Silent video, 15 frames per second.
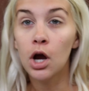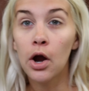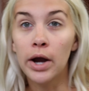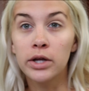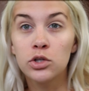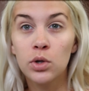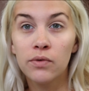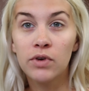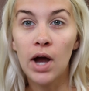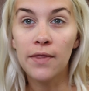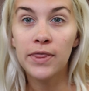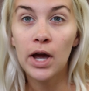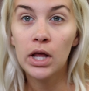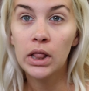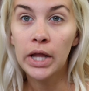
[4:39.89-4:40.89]
All right, so I've
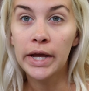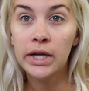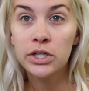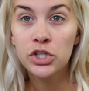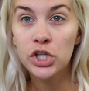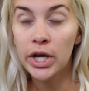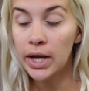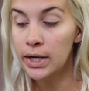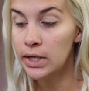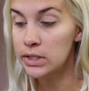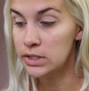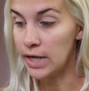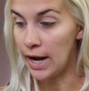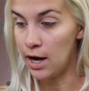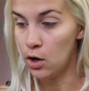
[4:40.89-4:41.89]
got that light
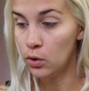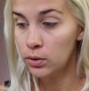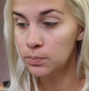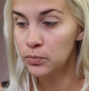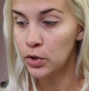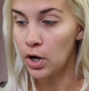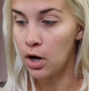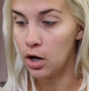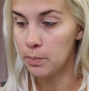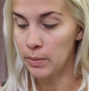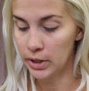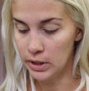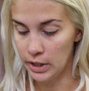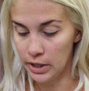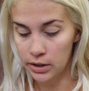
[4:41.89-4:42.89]
shade down on
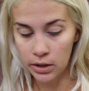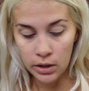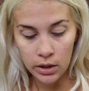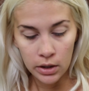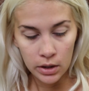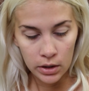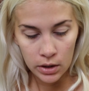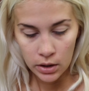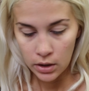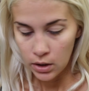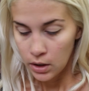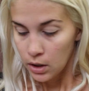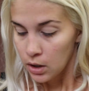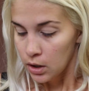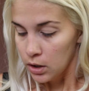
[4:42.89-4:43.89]
my lid.
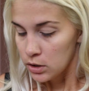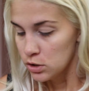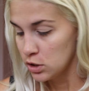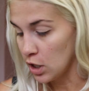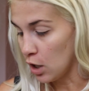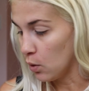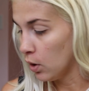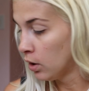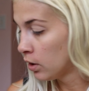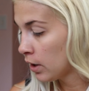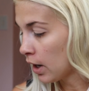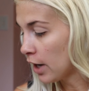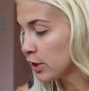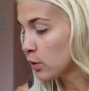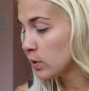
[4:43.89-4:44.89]
So
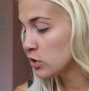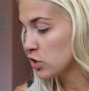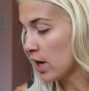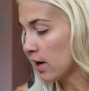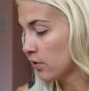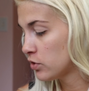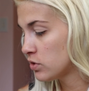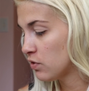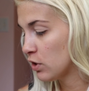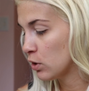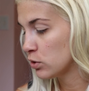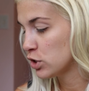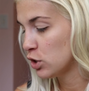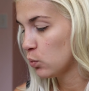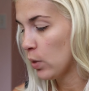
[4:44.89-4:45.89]
I know in Jaclyn's video
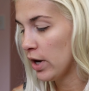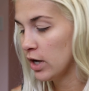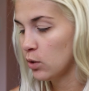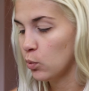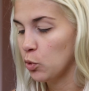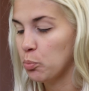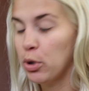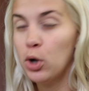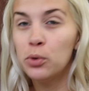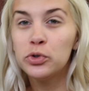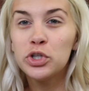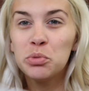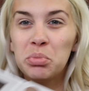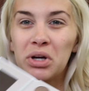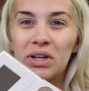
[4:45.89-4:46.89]
she went in with
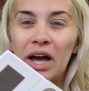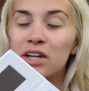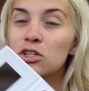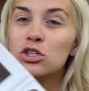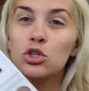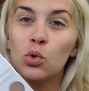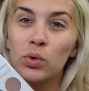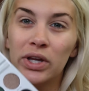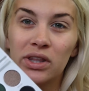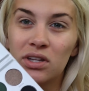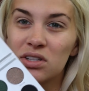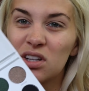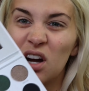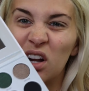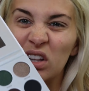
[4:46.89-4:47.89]
Potion, but I just don't like
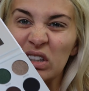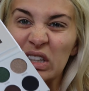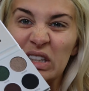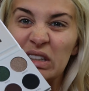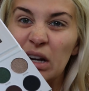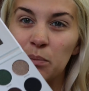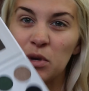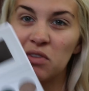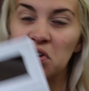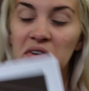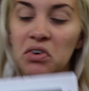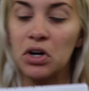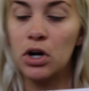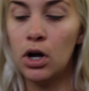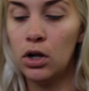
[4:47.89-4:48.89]
this color. It's not my
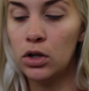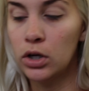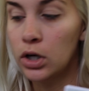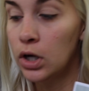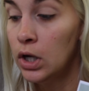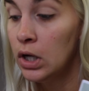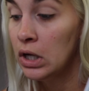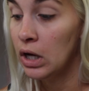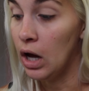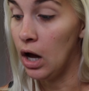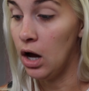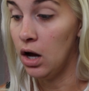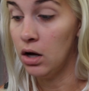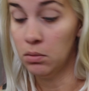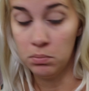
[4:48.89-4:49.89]
favorite color.
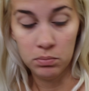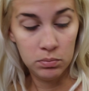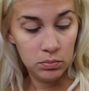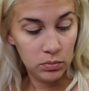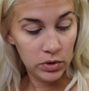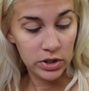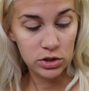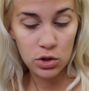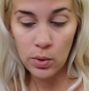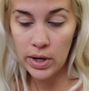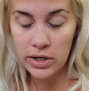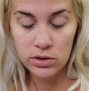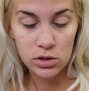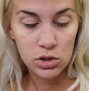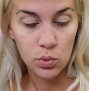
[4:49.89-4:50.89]
Let's go
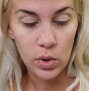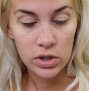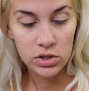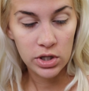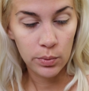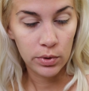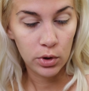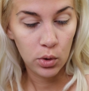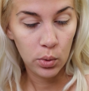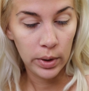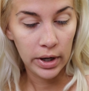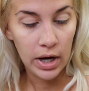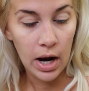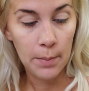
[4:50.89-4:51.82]
ahead and swatch that one quick.